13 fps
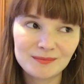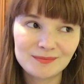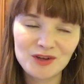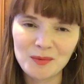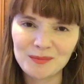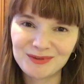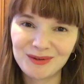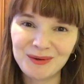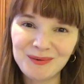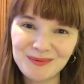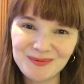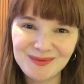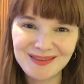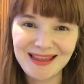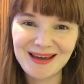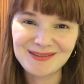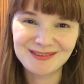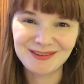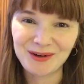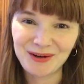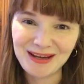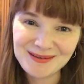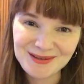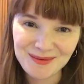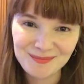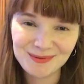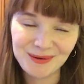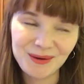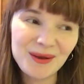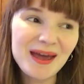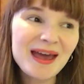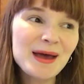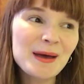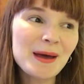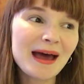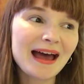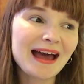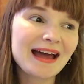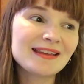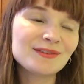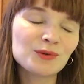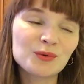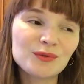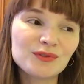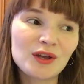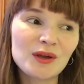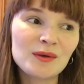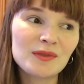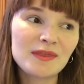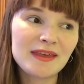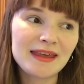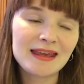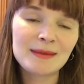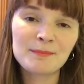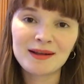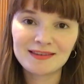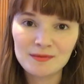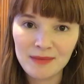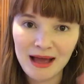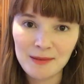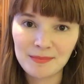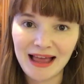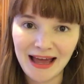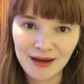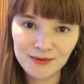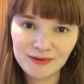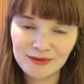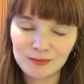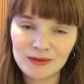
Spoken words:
jumpsuit, sorry, jumpsuit, and also the button back blouse.